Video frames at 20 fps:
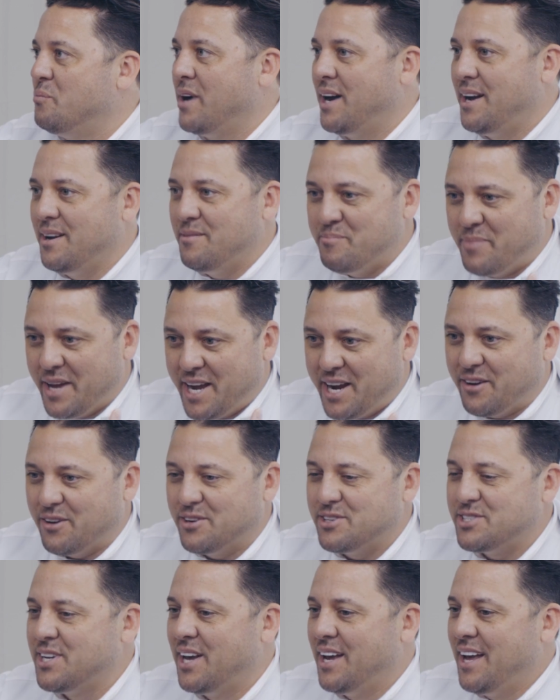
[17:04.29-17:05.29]
My
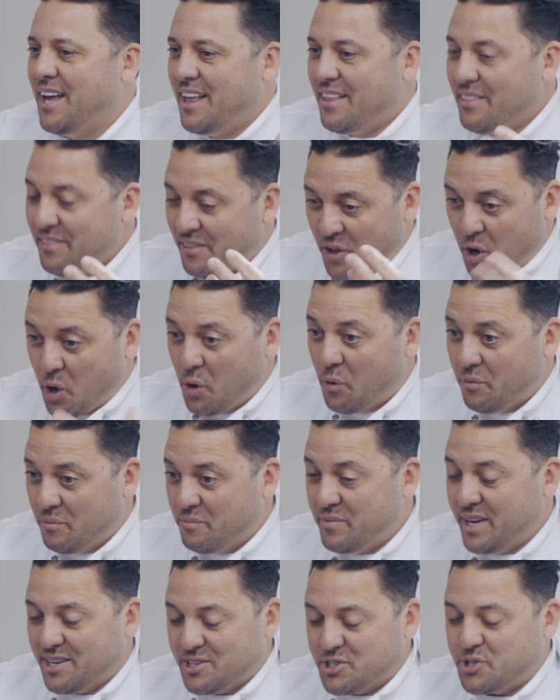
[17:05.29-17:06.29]
bakers know,
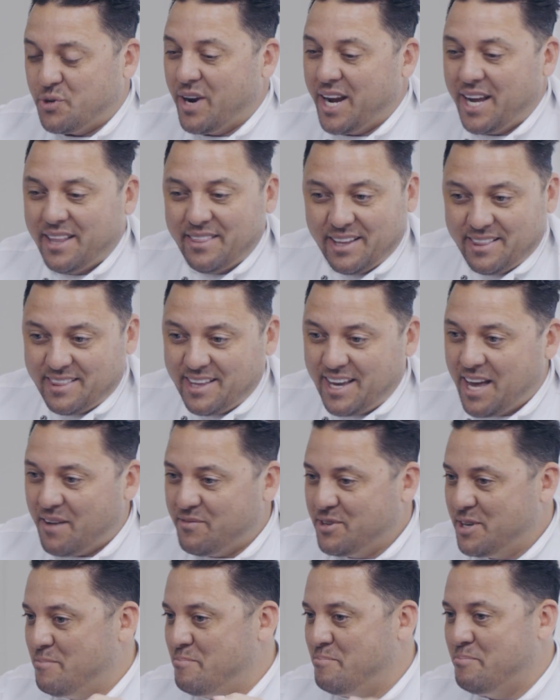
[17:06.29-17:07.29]
being trained, that they
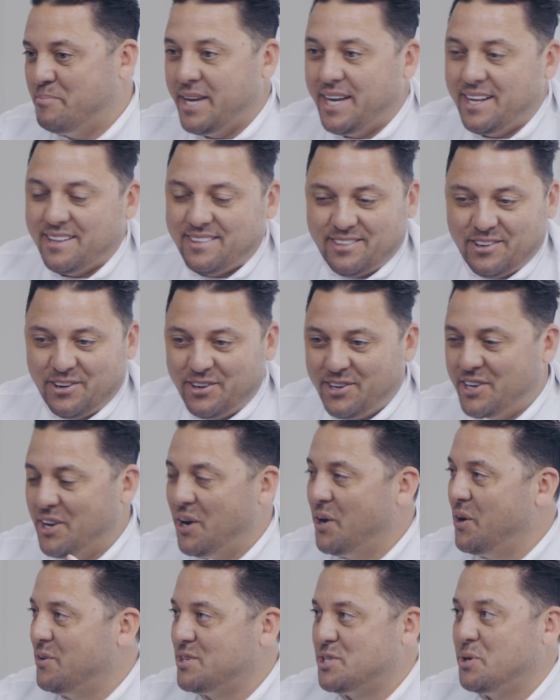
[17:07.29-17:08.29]
have to beat their
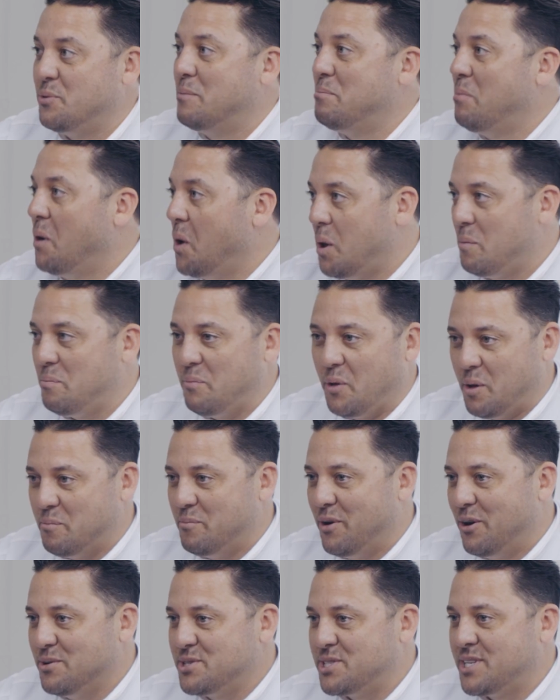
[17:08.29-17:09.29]
dough to a pulp
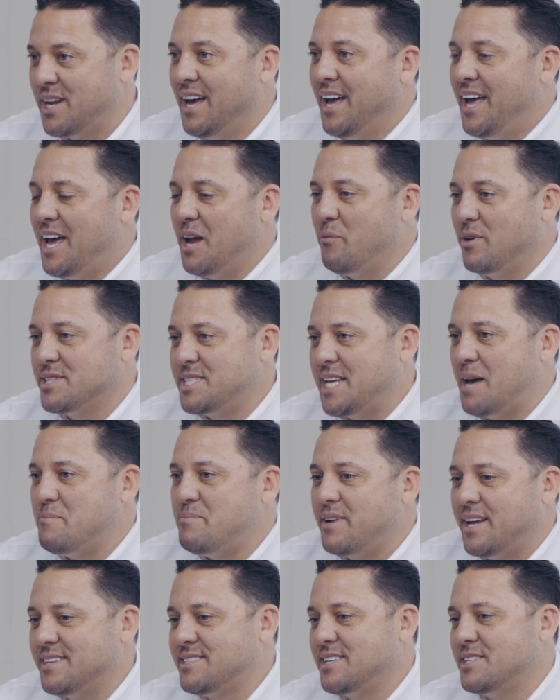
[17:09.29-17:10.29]
almost. And what's
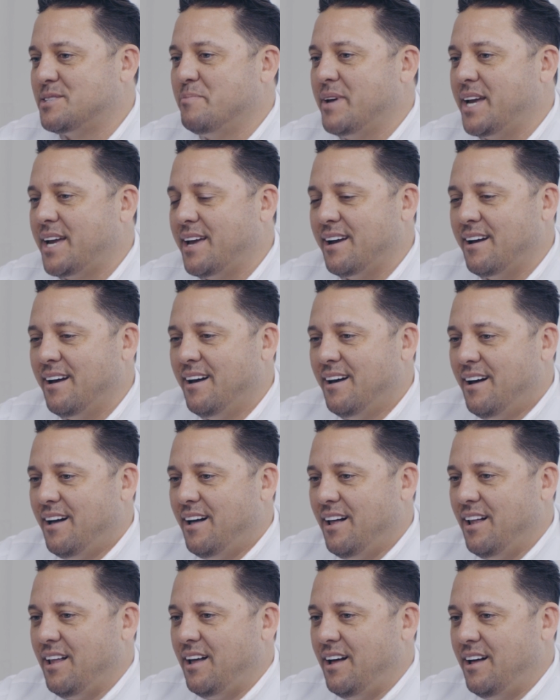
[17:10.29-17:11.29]
happening is it's making
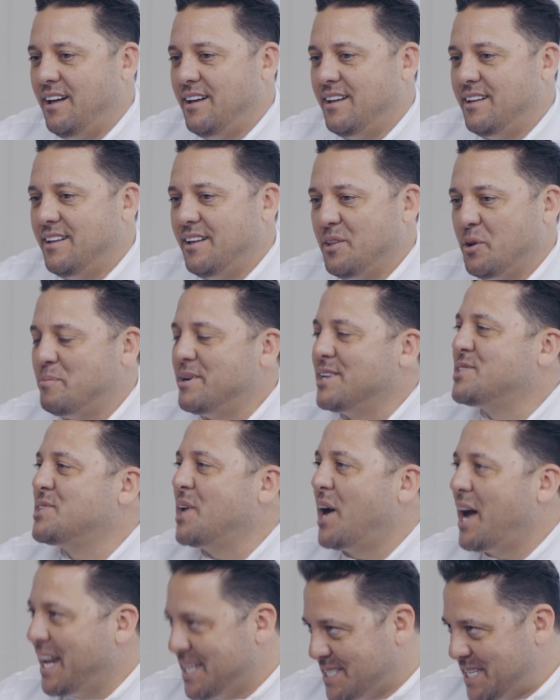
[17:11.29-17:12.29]
a little bit of
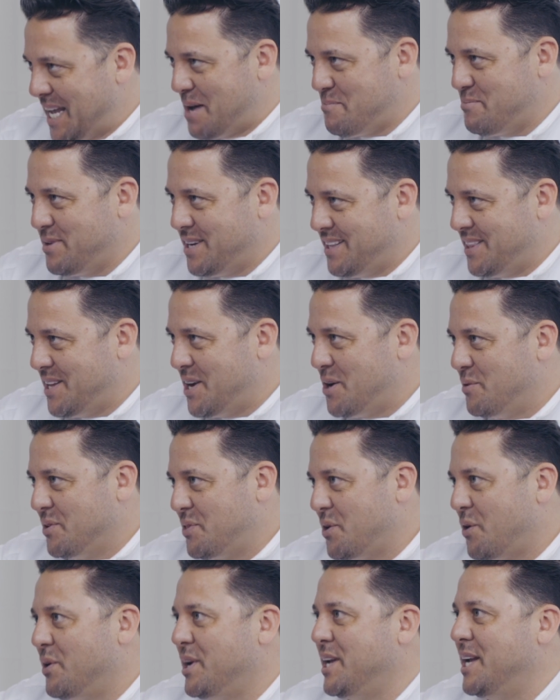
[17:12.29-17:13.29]
science happen in there
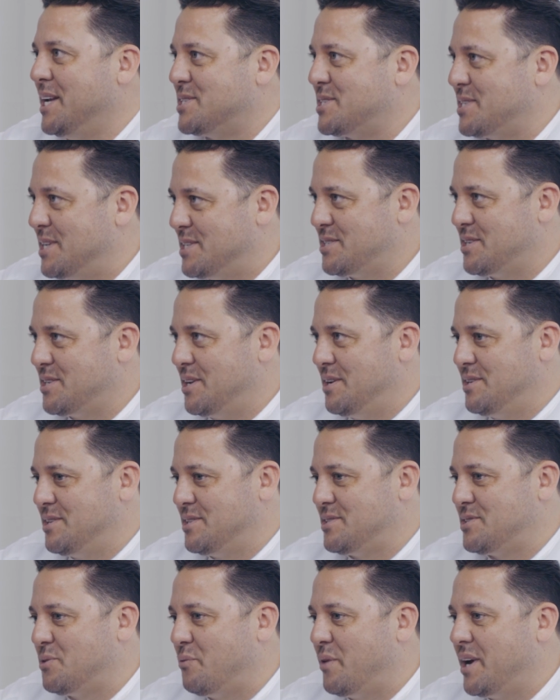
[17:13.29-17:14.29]
with our yeast. It's
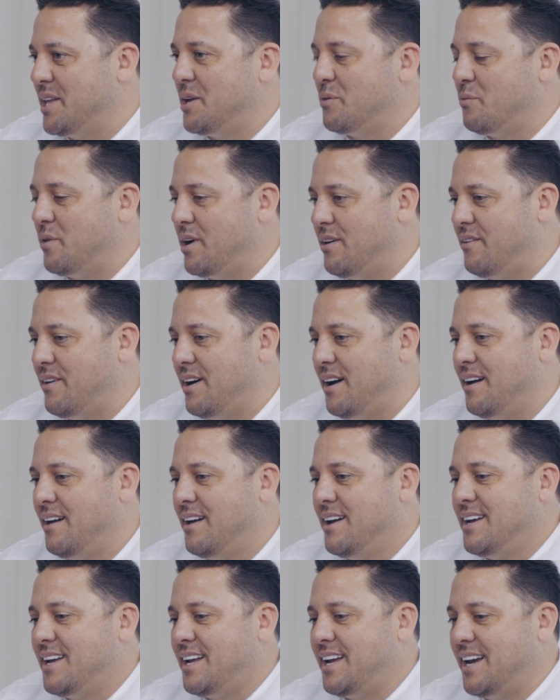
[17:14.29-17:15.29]
the way that we're
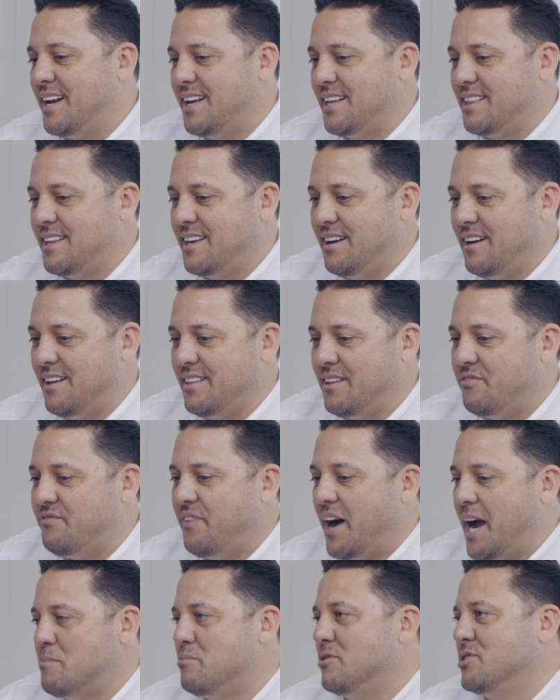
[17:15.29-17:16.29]
getting the
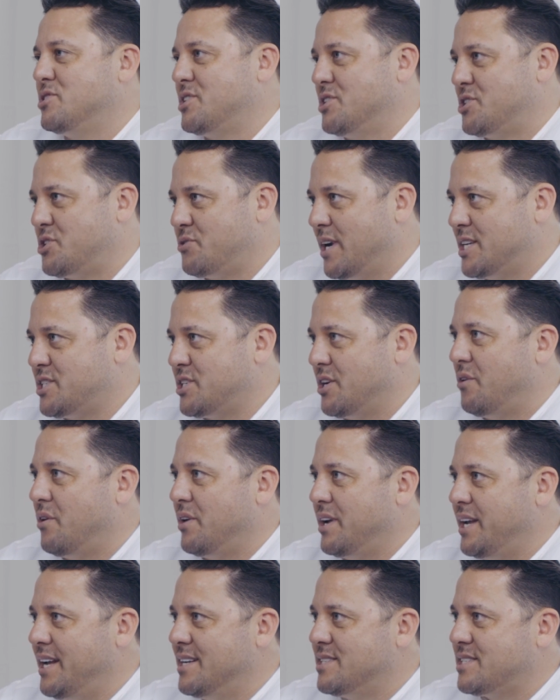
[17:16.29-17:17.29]
fibers to stretch in our
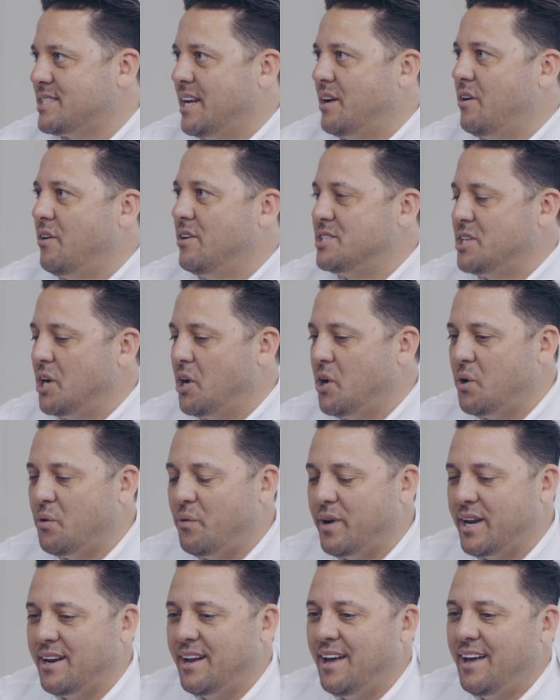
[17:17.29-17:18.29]
yeast and our
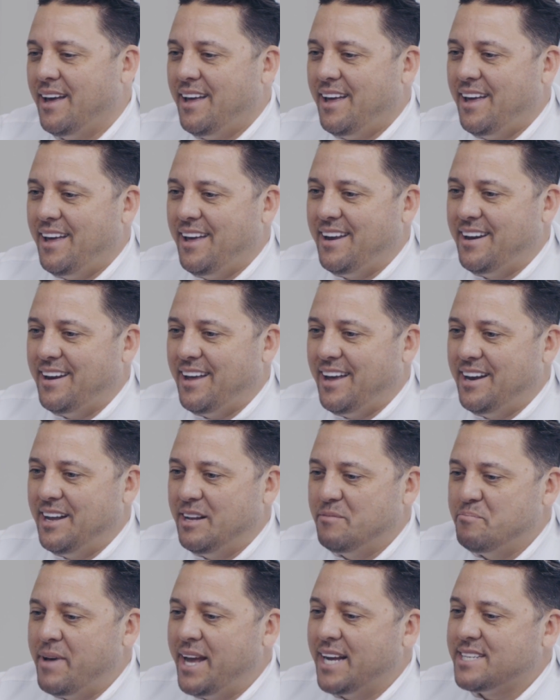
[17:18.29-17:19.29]
dough, and
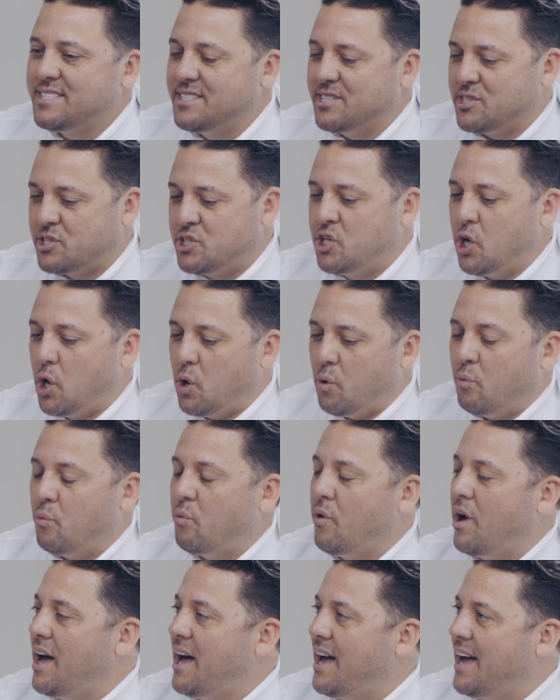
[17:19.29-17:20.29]
it makes this dough
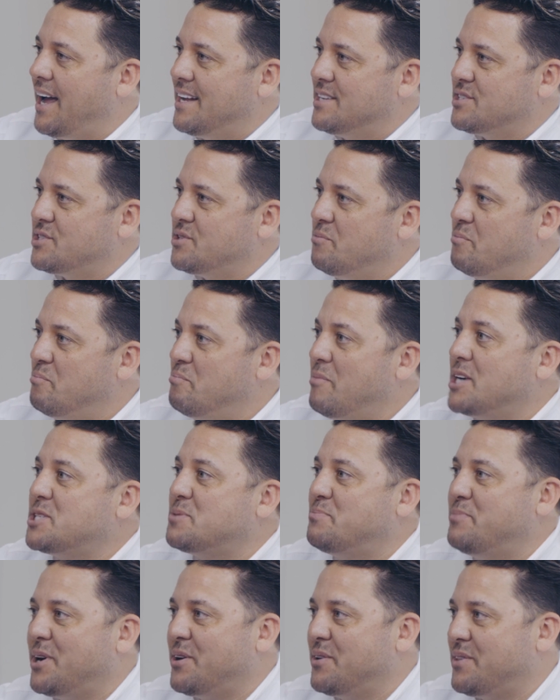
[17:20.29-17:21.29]
rise
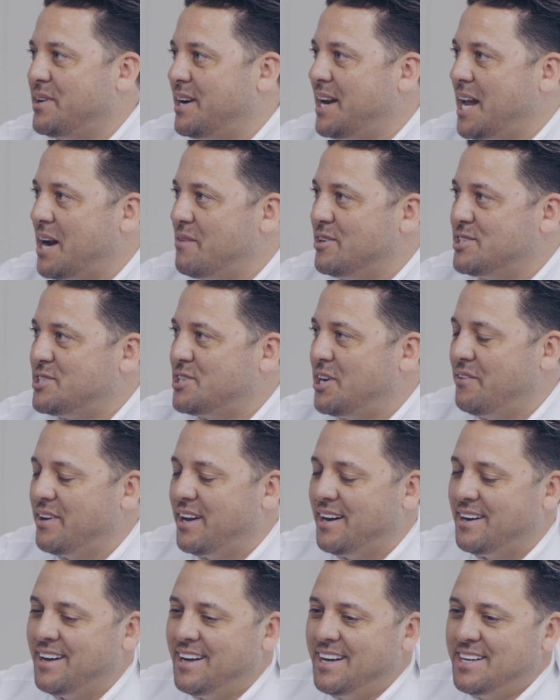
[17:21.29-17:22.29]
much bigger than an average
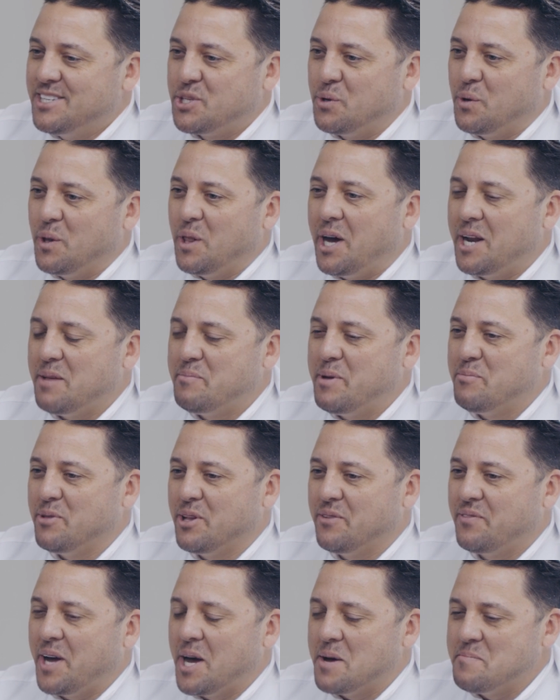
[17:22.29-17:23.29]
donut. So a lot of people
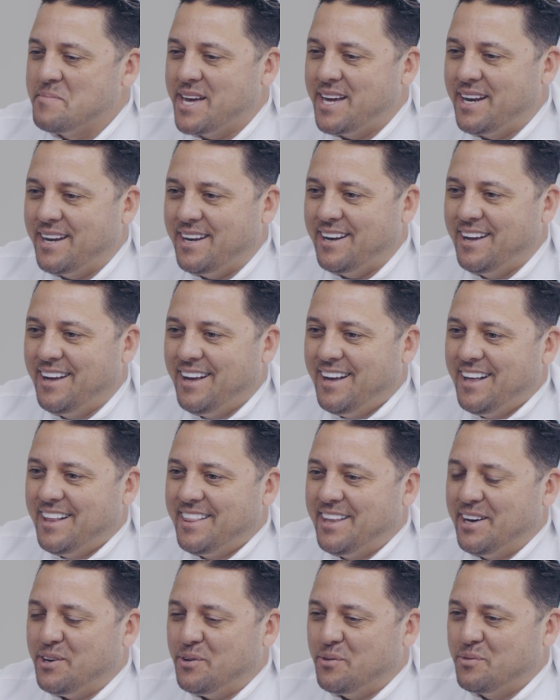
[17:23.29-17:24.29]
have come in and
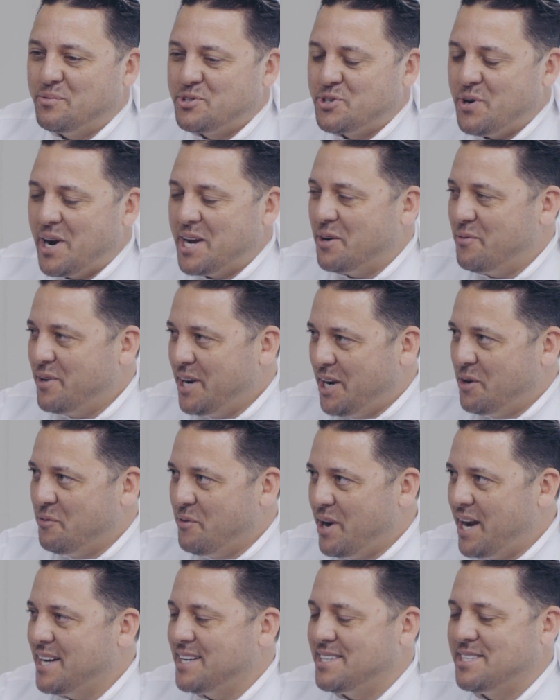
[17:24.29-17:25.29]
they'll try to
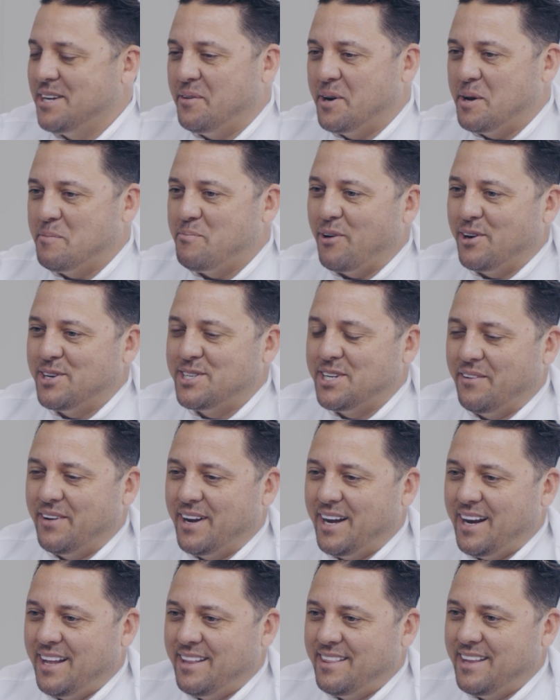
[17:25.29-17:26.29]
recreate a Donut Bar
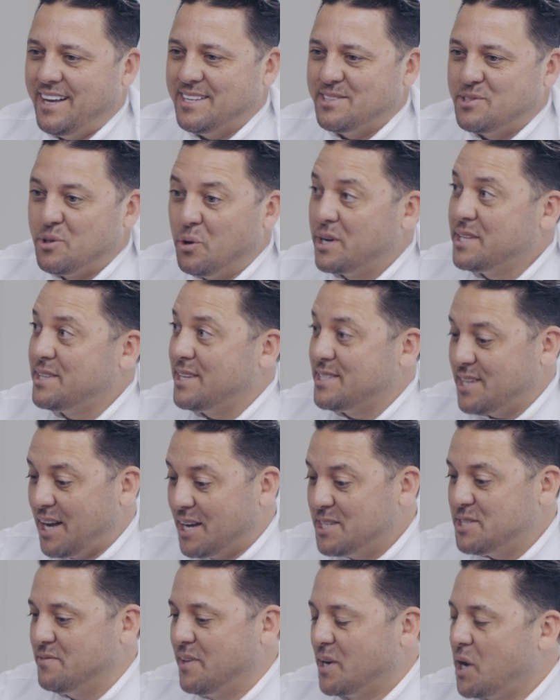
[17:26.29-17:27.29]
donut, and they look at the
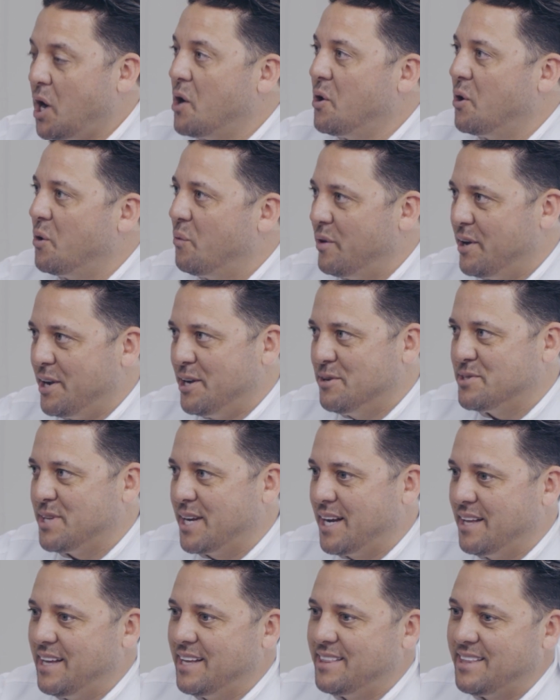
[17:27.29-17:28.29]
size of the cutter we're
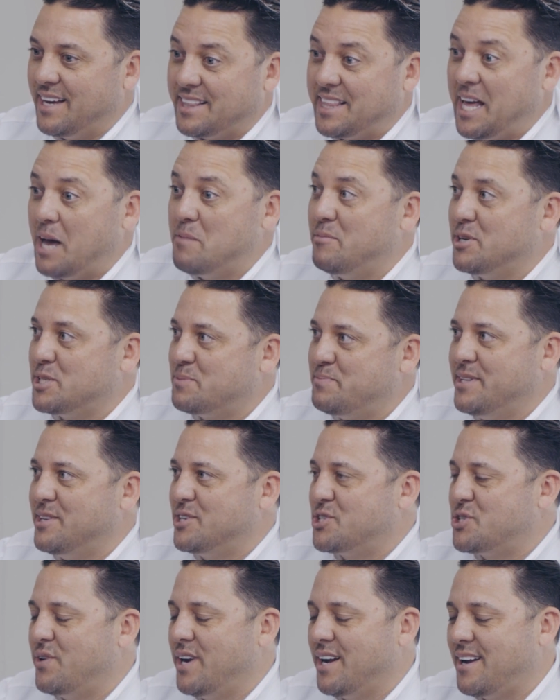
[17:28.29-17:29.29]
using and they think that must be the
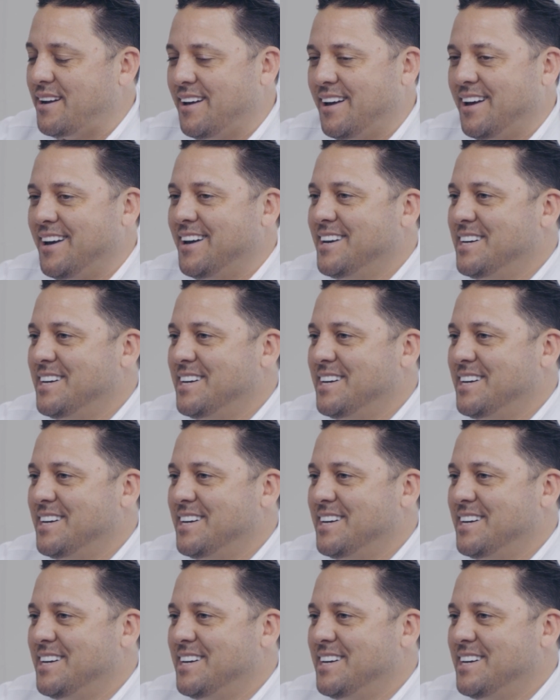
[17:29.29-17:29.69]
trick.